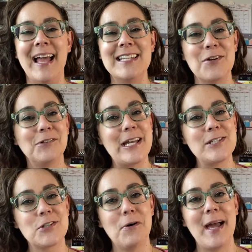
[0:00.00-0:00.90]
So
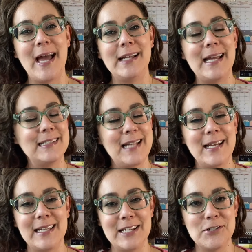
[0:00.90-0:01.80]
let's go ahead and
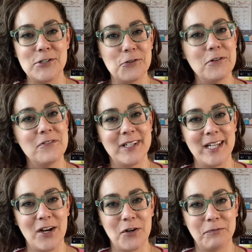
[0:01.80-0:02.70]
get into the
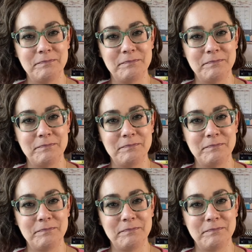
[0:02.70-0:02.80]
video.